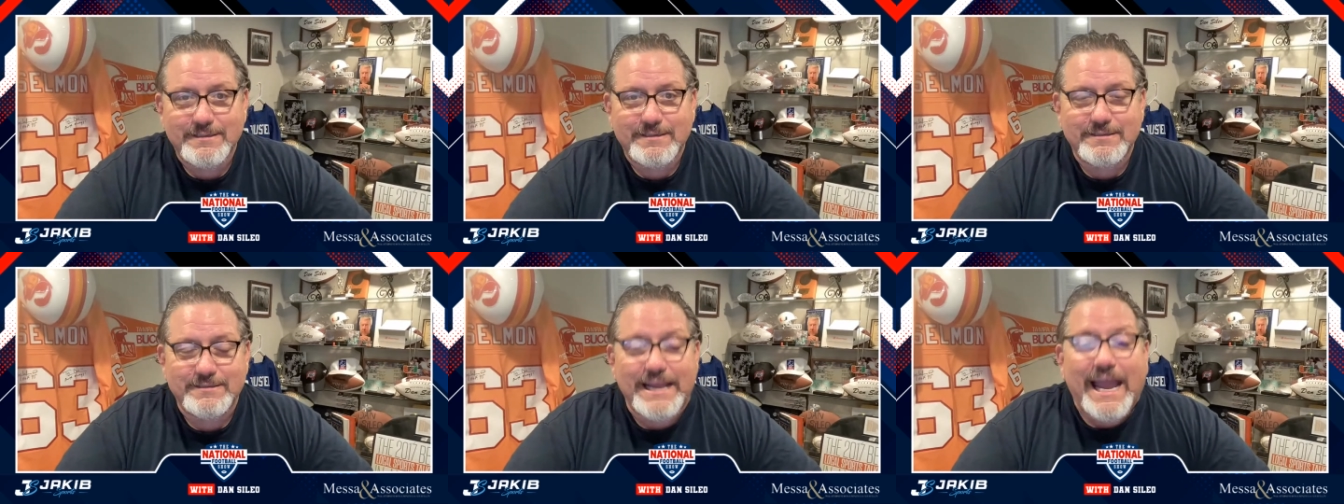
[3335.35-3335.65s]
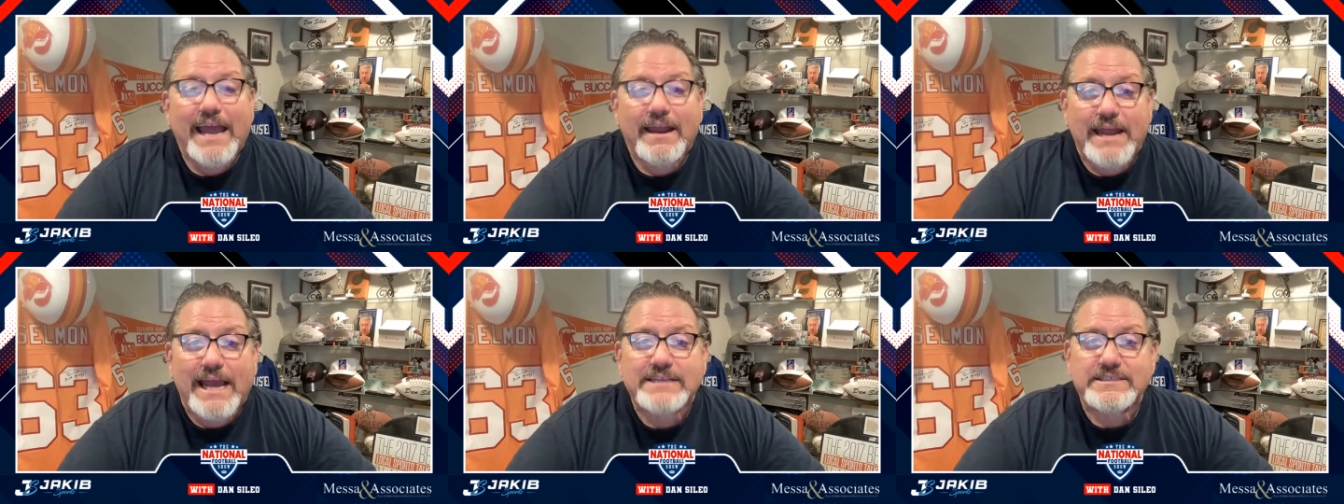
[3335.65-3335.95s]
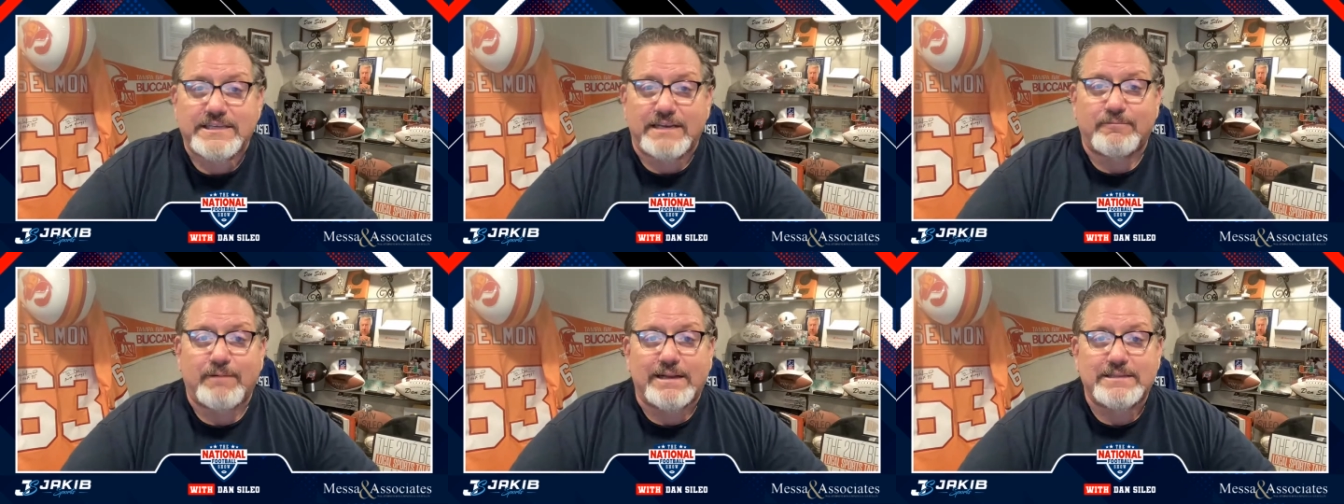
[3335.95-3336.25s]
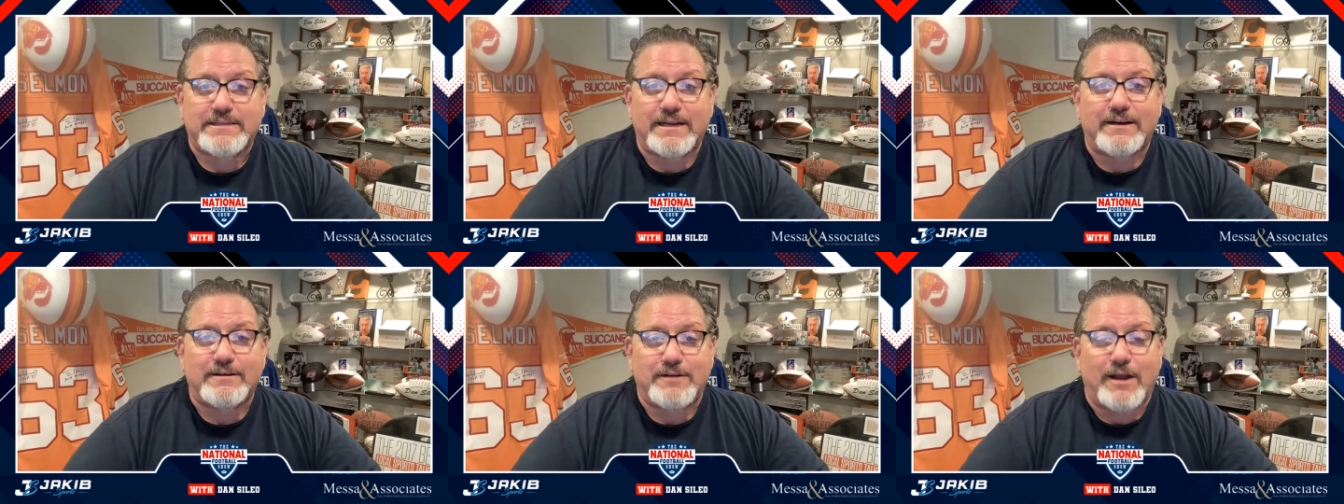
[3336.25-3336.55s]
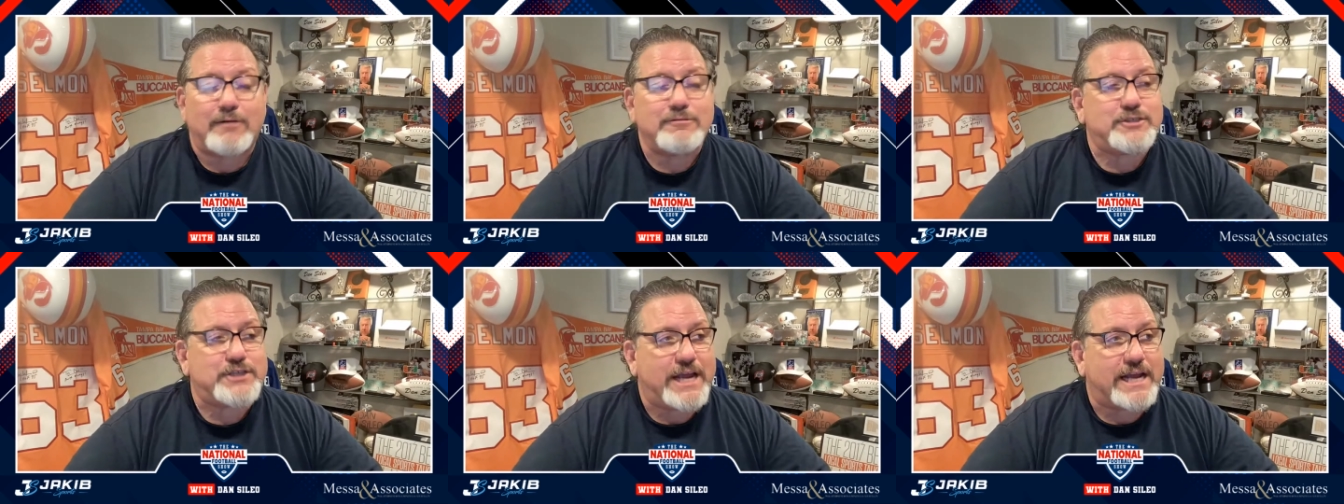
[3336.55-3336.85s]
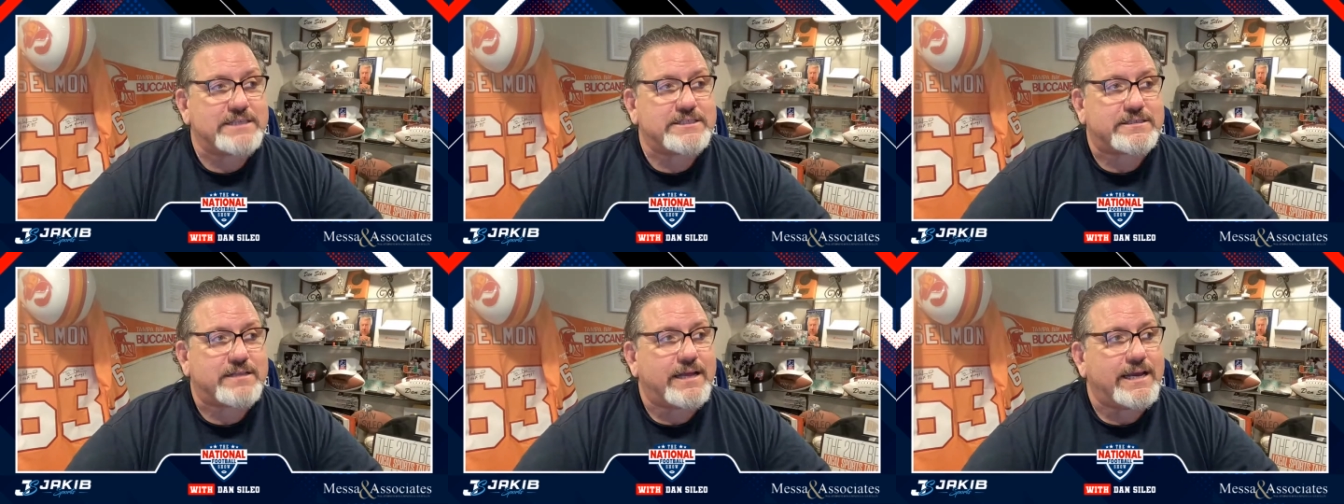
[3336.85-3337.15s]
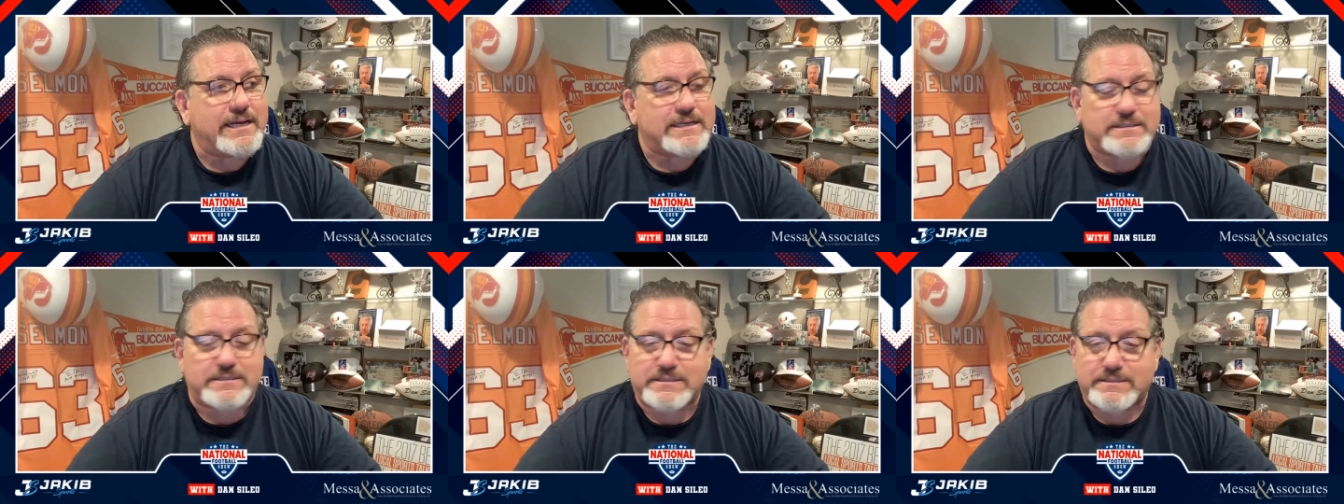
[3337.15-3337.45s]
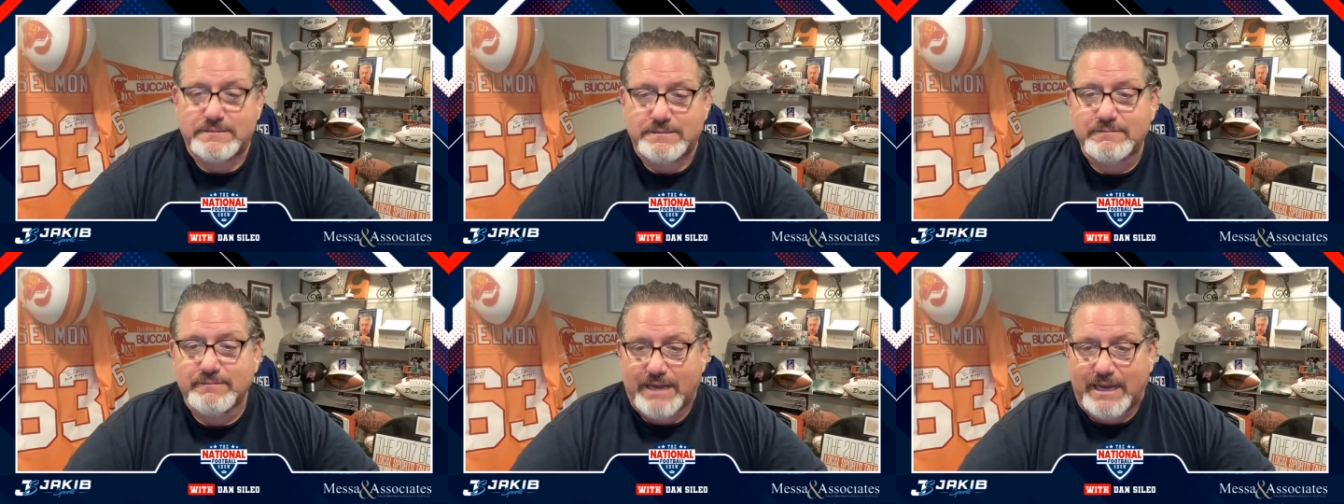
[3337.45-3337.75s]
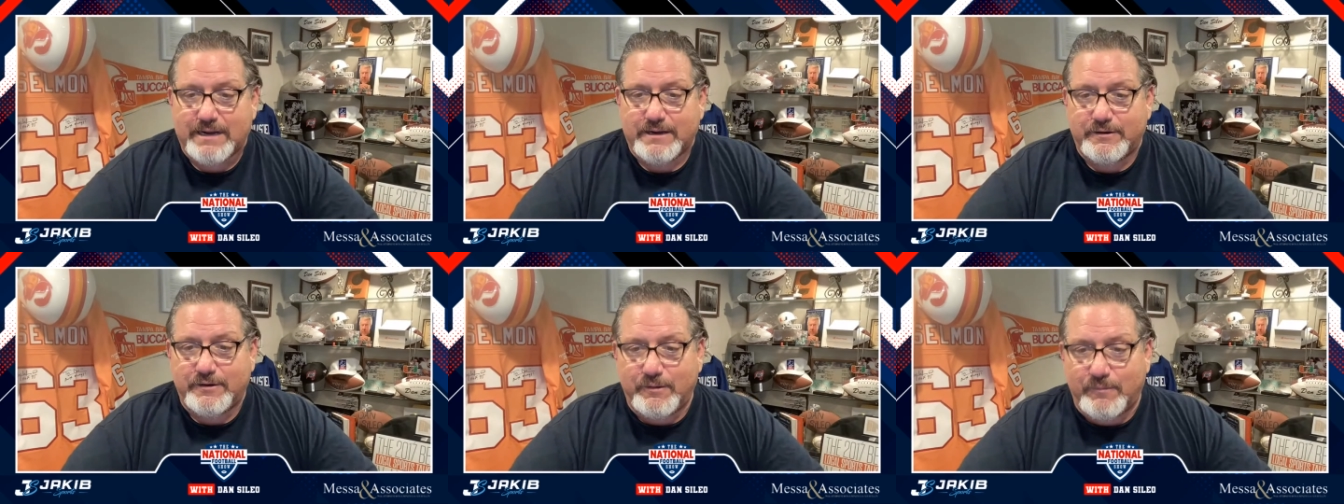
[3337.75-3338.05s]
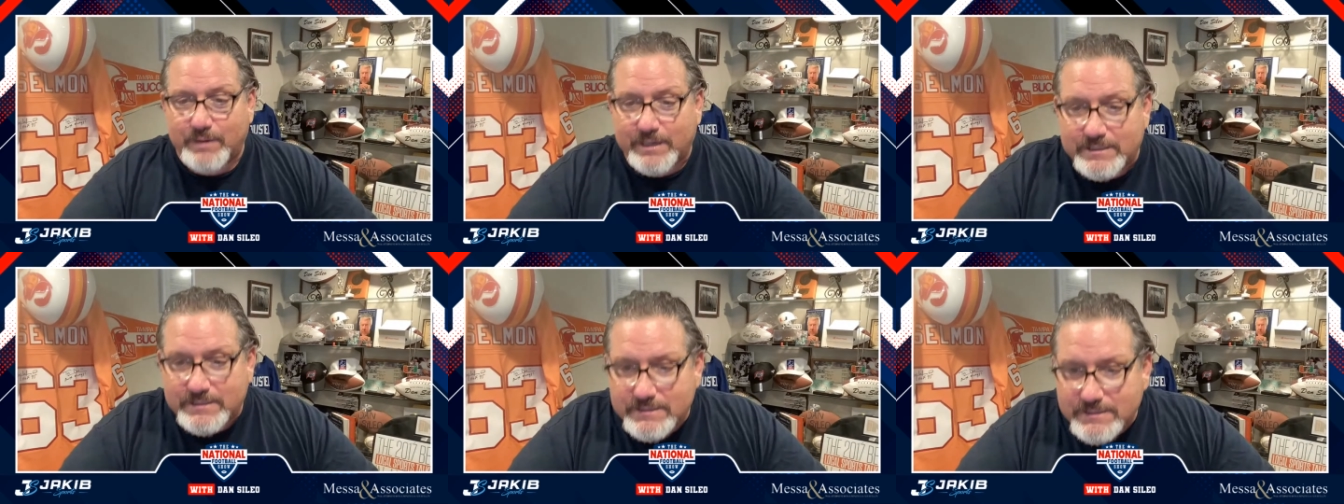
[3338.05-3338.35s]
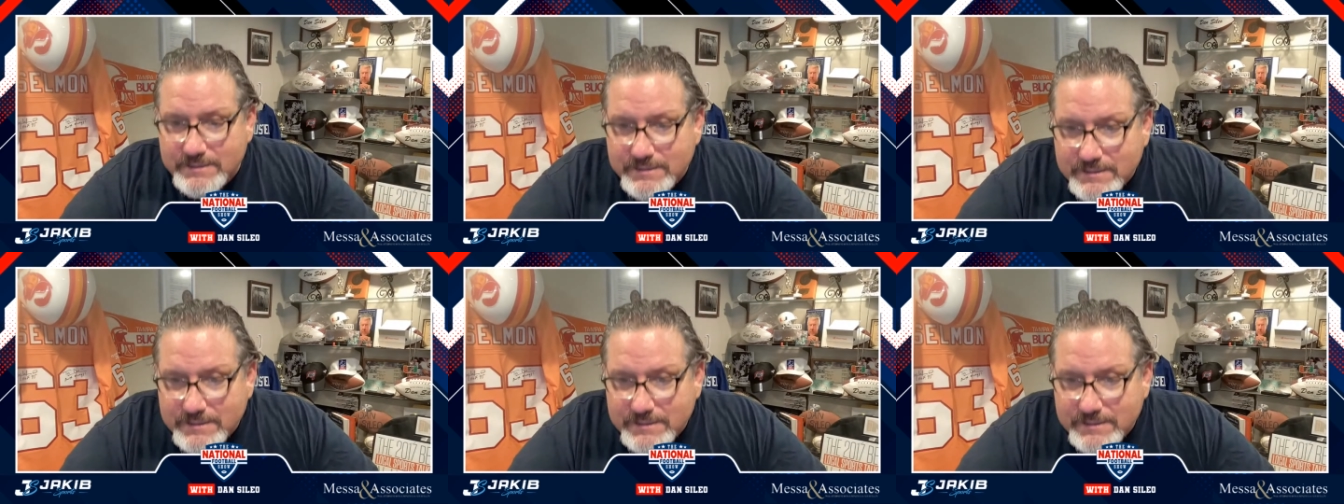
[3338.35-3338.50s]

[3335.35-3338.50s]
Yeah, that's it right there. No chance, Lance. got a new one.